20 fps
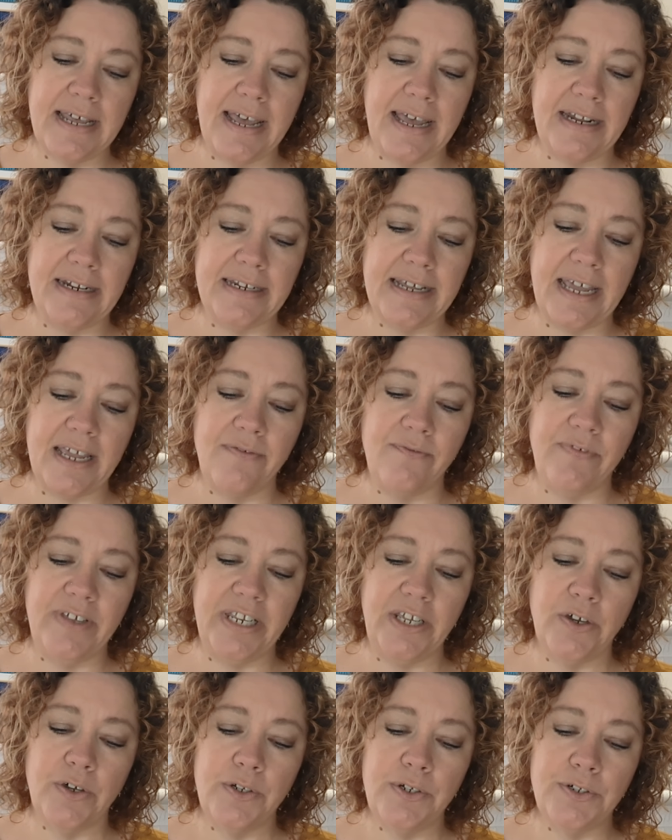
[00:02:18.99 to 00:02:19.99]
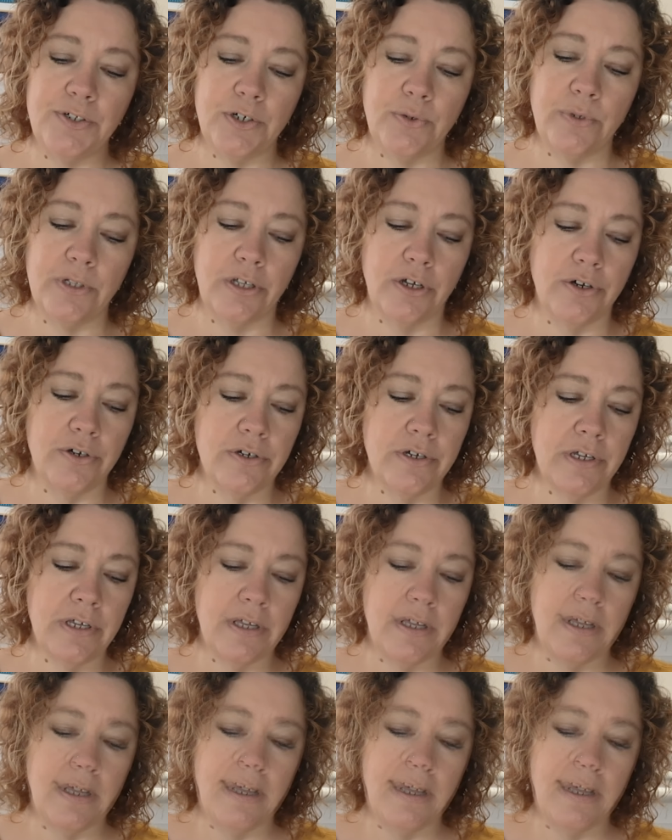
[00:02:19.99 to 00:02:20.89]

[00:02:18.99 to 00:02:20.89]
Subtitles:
and a video sew along